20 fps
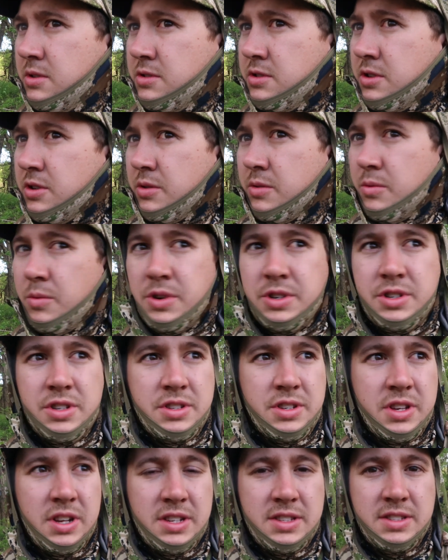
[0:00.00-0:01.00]
So we're
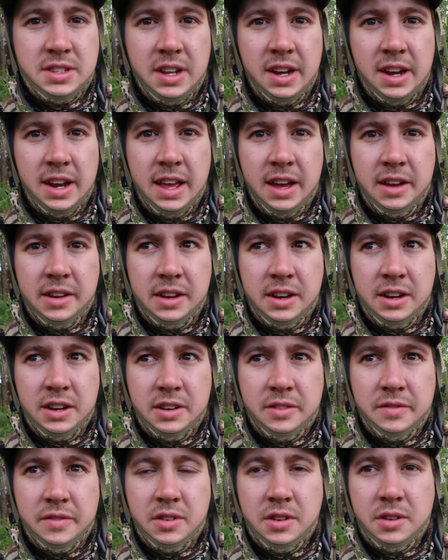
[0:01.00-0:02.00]
just gonna sit it out
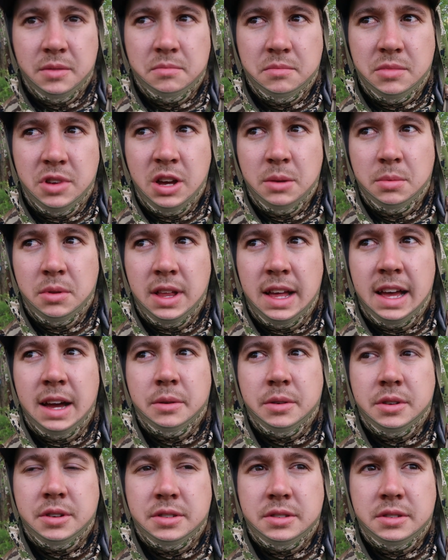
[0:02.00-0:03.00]
here for a couple
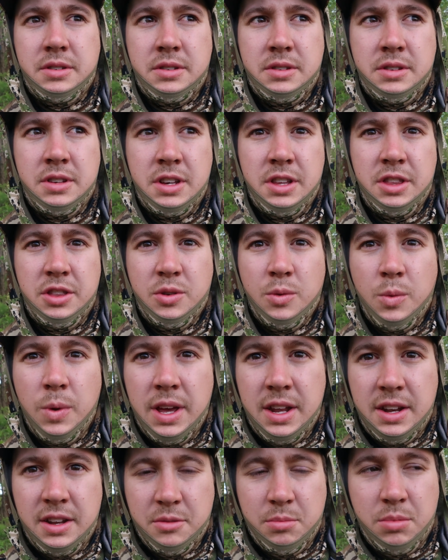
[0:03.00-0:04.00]
hours. The
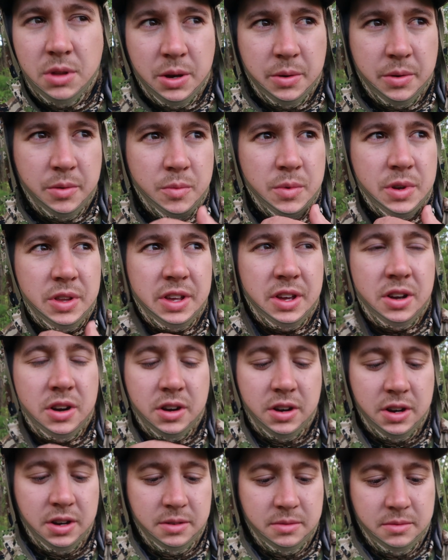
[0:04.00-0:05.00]
wind is blowing really
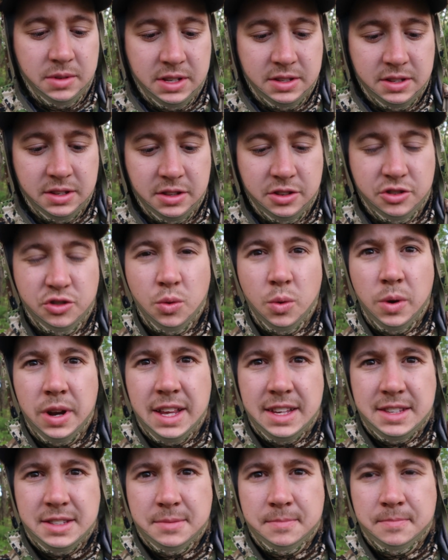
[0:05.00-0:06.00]
hard. It's in the
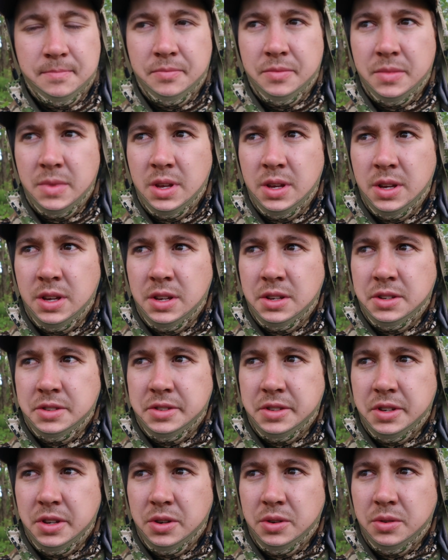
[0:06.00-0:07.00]
20s.
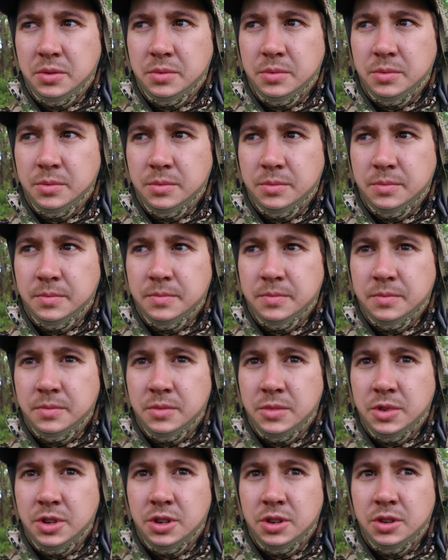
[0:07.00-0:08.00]
So
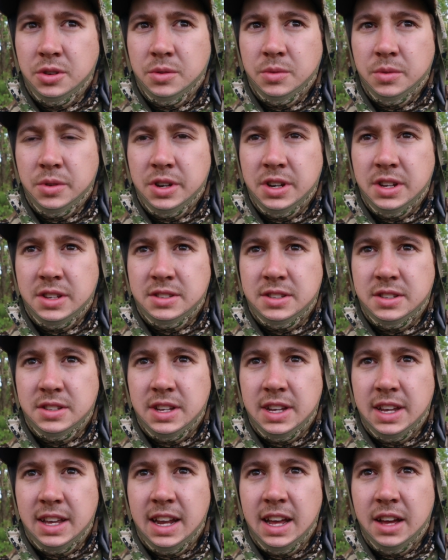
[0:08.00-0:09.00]
we're gonna
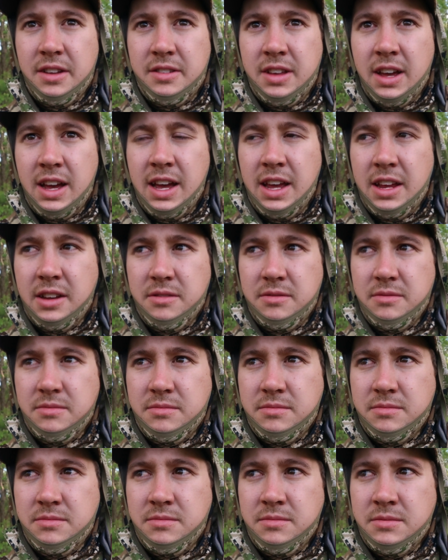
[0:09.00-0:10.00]
stick it out tight,
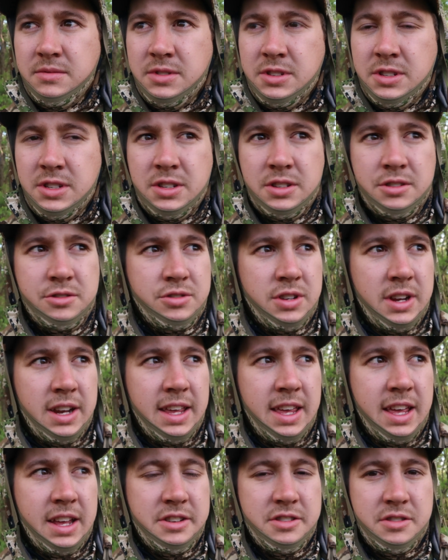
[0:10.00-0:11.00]
try
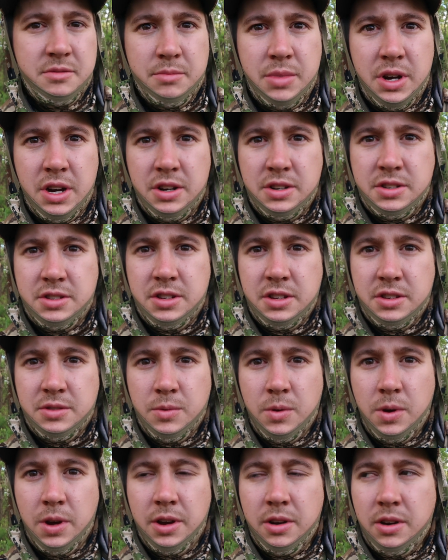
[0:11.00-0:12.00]
to catch some birds
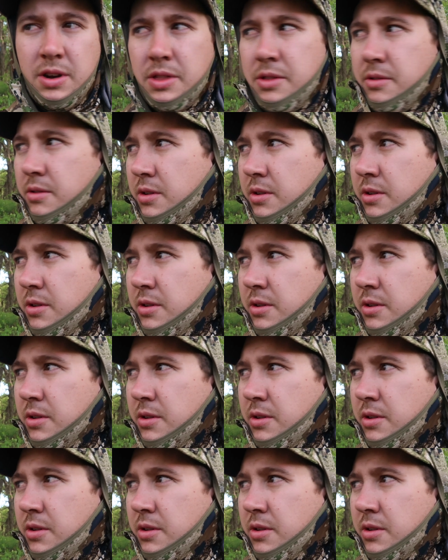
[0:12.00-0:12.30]
just wandering